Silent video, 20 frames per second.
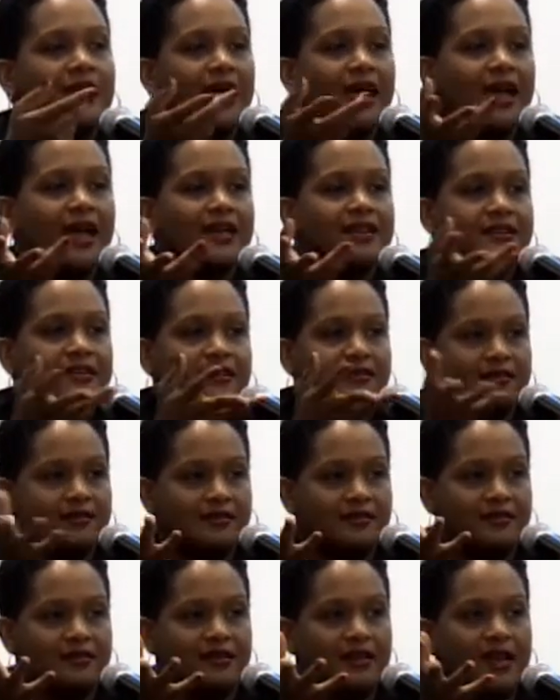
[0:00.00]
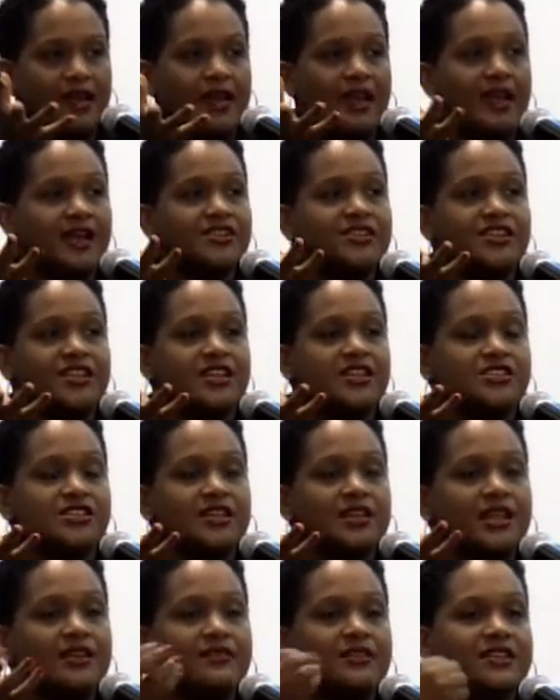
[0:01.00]
at the higher
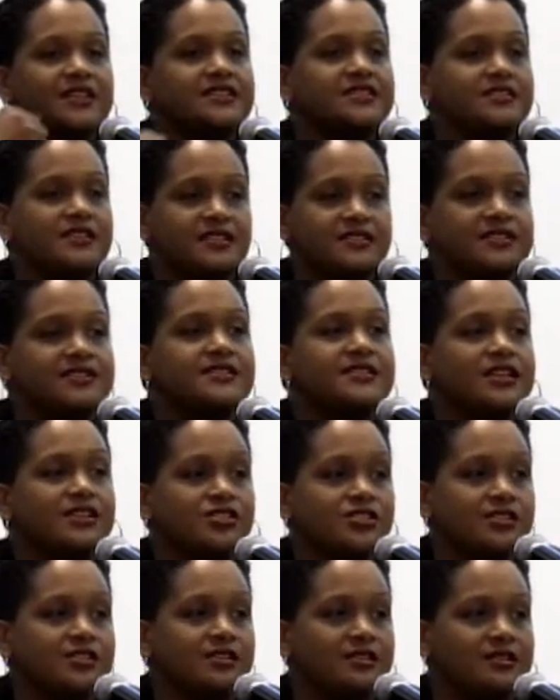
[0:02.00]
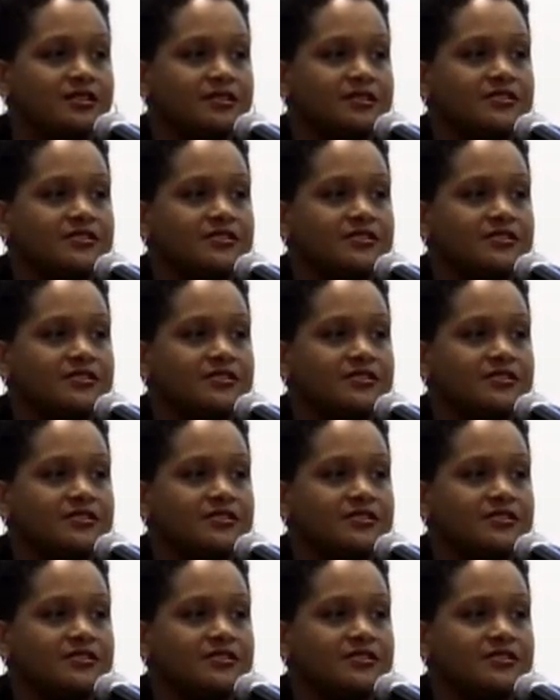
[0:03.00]
education level is not intentional.